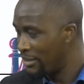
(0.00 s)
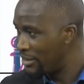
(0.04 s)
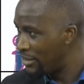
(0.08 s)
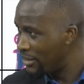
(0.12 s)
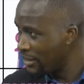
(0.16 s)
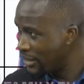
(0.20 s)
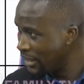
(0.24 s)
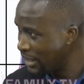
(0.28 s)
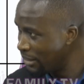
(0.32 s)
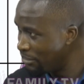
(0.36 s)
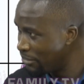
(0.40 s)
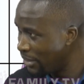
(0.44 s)

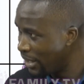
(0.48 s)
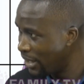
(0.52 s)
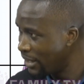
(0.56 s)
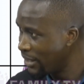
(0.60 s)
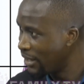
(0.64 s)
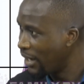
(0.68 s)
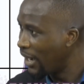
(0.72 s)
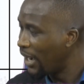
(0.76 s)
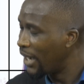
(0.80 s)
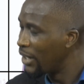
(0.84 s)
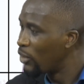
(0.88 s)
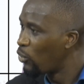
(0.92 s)
Three
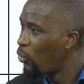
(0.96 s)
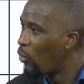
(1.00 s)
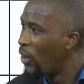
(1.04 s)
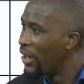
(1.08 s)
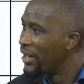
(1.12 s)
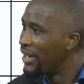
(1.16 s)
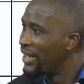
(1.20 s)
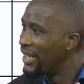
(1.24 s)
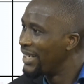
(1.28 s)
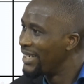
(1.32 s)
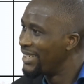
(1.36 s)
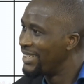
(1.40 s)
men and
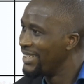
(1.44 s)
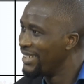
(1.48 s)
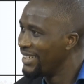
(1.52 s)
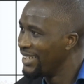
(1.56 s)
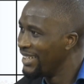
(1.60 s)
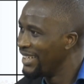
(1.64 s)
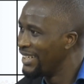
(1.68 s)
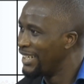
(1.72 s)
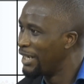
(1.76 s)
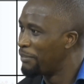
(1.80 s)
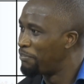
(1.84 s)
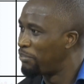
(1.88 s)
one lady
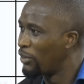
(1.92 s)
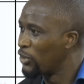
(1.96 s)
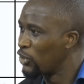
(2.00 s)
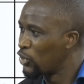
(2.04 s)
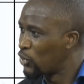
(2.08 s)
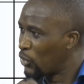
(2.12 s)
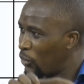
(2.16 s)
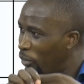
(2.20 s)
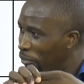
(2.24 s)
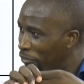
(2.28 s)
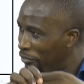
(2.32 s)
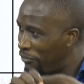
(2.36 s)
in the
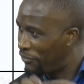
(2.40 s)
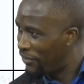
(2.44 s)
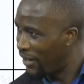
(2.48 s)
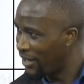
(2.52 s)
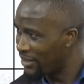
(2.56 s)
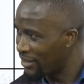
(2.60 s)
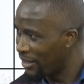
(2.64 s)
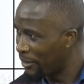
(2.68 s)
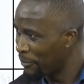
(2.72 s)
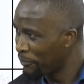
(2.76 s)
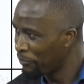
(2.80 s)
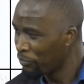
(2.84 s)
position of
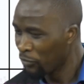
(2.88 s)
father.